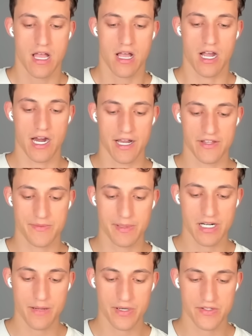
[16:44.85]
Alright,
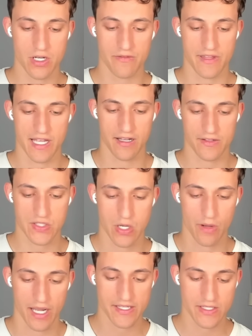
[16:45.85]
Spirit Empress over there. Let's
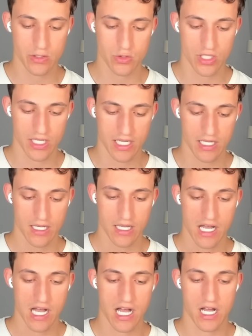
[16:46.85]
go ICG,
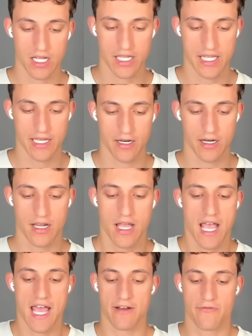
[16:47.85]
Hog here.
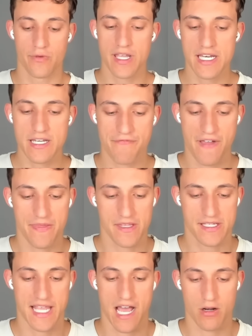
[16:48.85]
And if we can defend
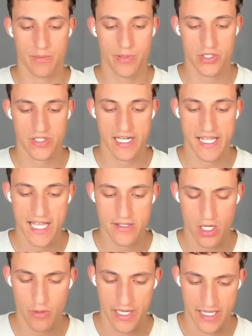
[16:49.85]
this counter push that he
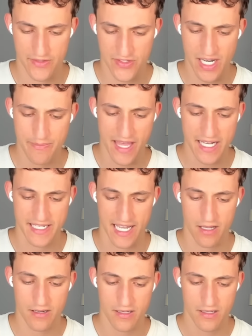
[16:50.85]
gets... Oh wait, snipe that down.